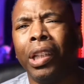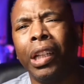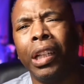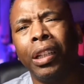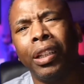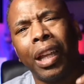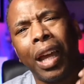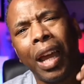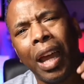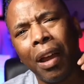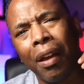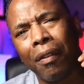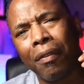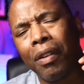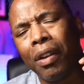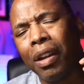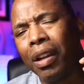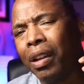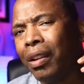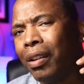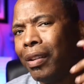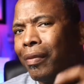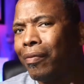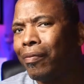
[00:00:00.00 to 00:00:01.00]
needing to have
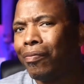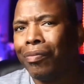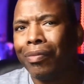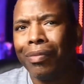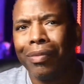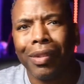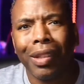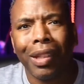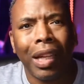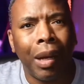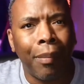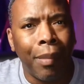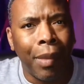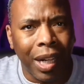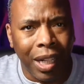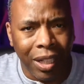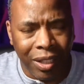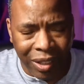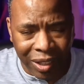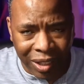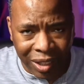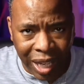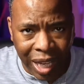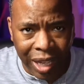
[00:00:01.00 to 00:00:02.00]
a
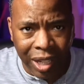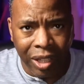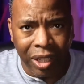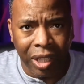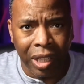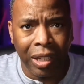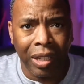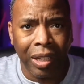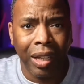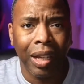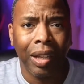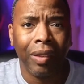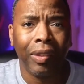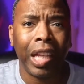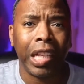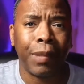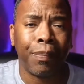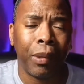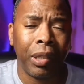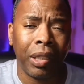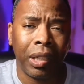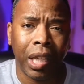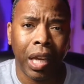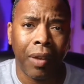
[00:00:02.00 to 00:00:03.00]
monetization
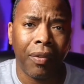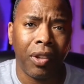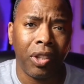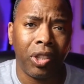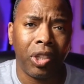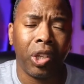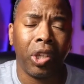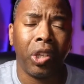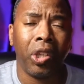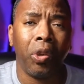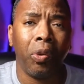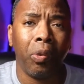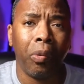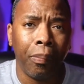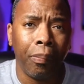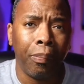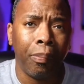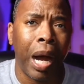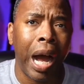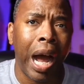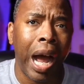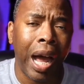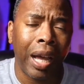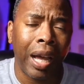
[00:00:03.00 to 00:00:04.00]
that's been given to you
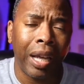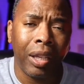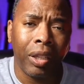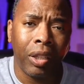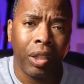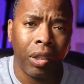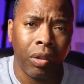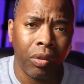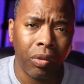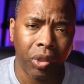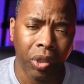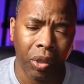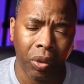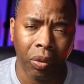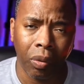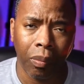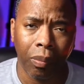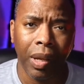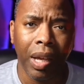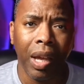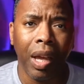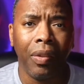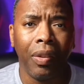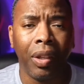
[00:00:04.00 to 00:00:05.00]
by YouTube.
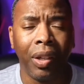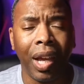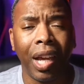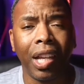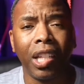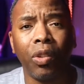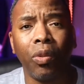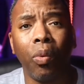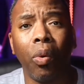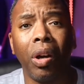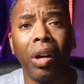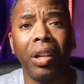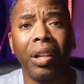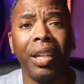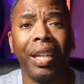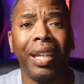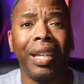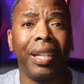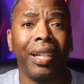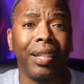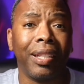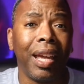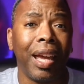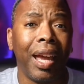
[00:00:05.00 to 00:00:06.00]
The next one
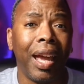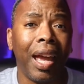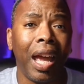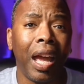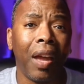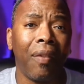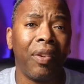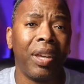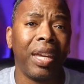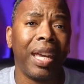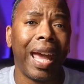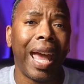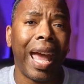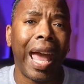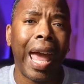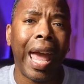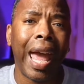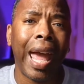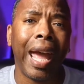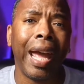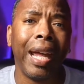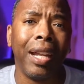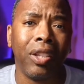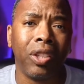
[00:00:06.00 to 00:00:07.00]
is having
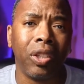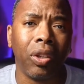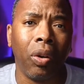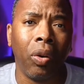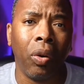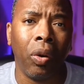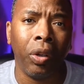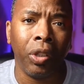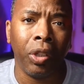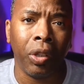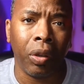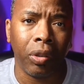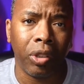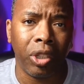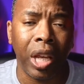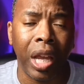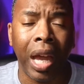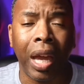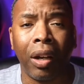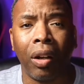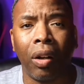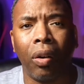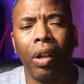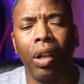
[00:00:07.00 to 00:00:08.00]
ads on your
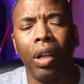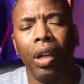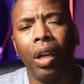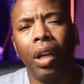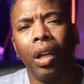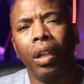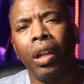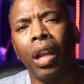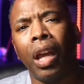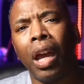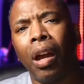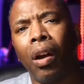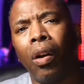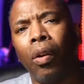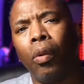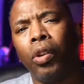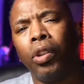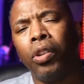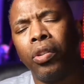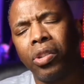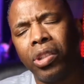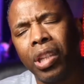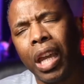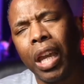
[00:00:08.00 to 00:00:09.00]
channel. Now
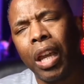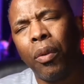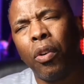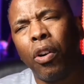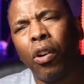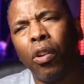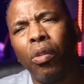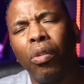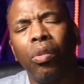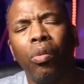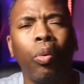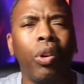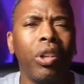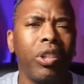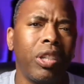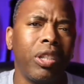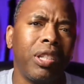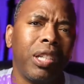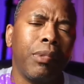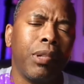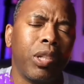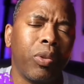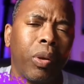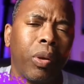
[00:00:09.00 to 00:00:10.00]
you say, well, what's
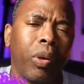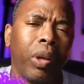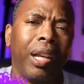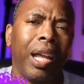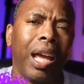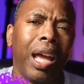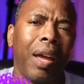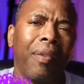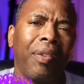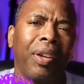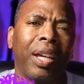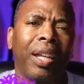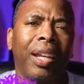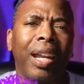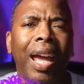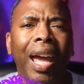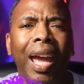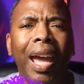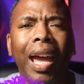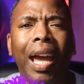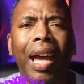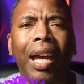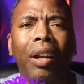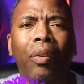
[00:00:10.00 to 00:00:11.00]
the deal between having an
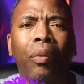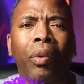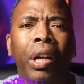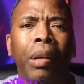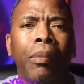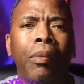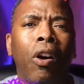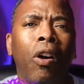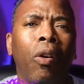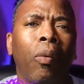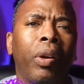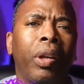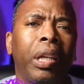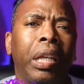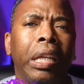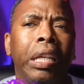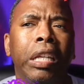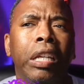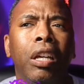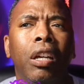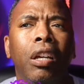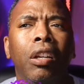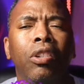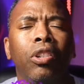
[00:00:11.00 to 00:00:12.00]
ad when I'm
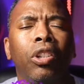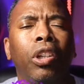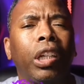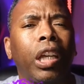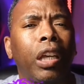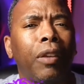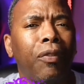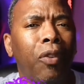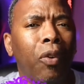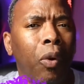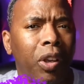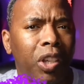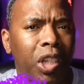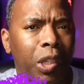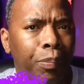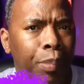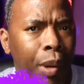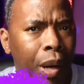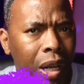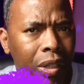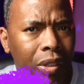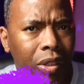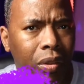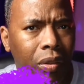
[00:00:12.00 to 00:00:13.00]
already looking for a
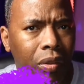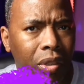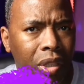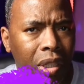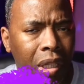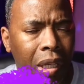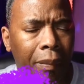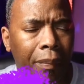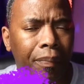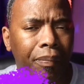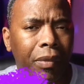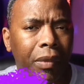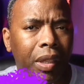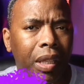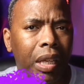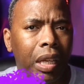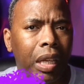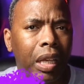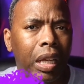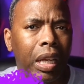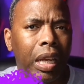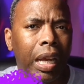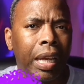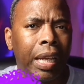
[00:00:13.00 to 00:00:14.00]
sponsorship?
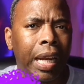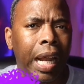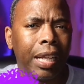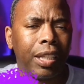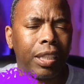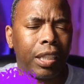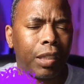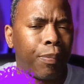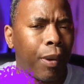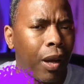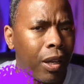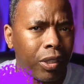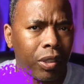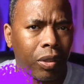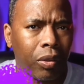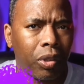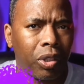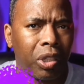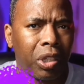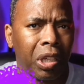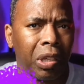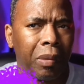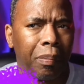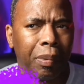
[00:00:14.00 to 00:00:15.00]
And that
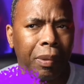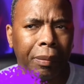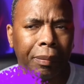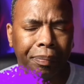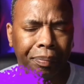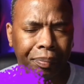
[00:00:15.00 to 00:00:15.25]
sponsorship,